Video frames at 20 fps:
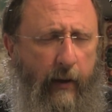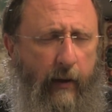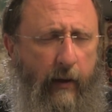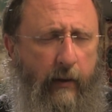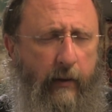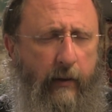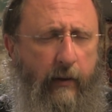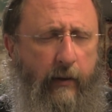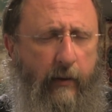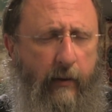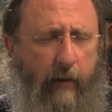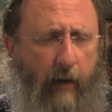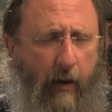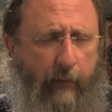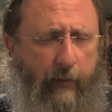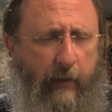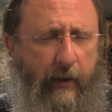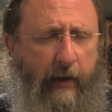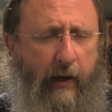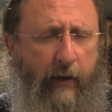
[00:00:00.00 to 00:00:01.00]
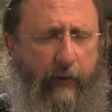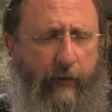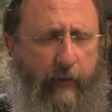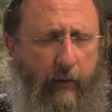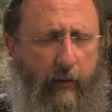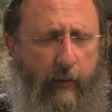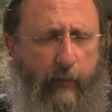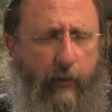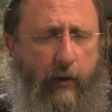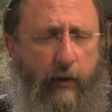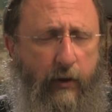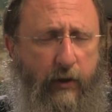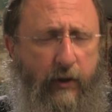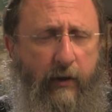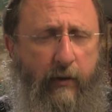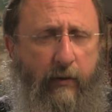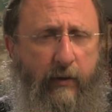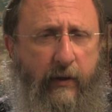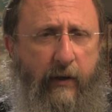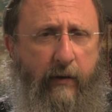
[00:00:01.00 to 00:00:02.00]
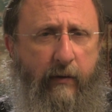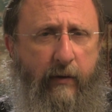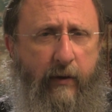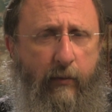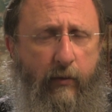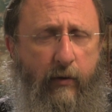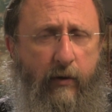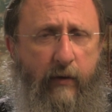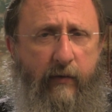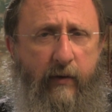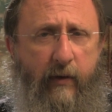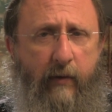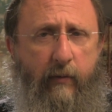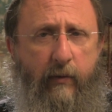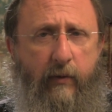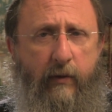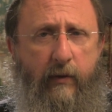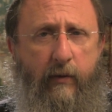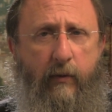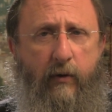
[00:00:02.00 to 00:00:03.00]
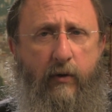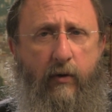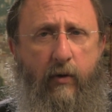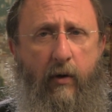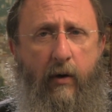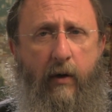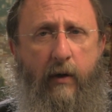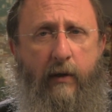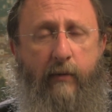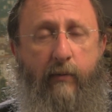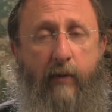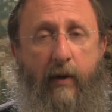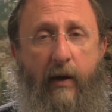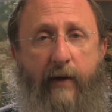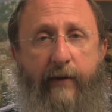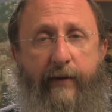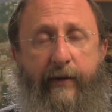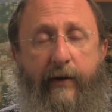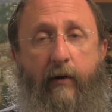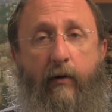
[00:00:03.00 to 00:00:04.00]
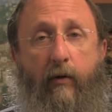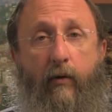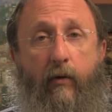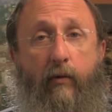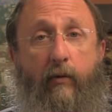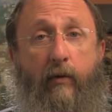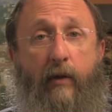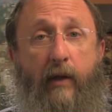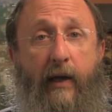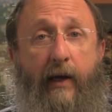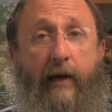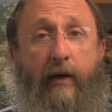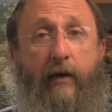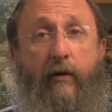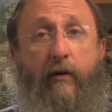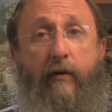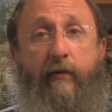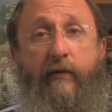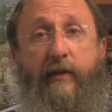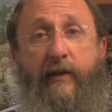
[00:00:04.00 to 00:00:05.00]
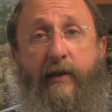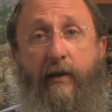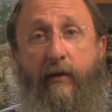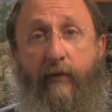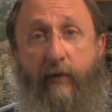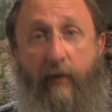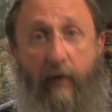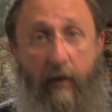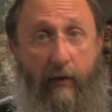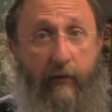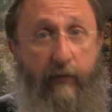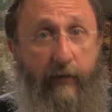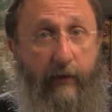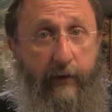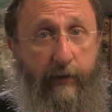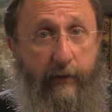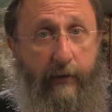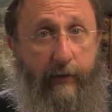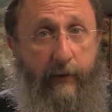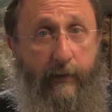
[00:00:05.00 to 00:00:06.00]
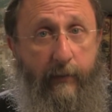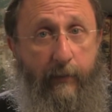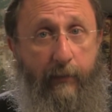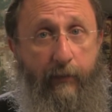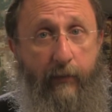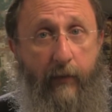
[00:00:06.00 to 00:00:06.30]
uh, up in other parshiyot here in the book of Numbers was caused by their own lack of self confidence.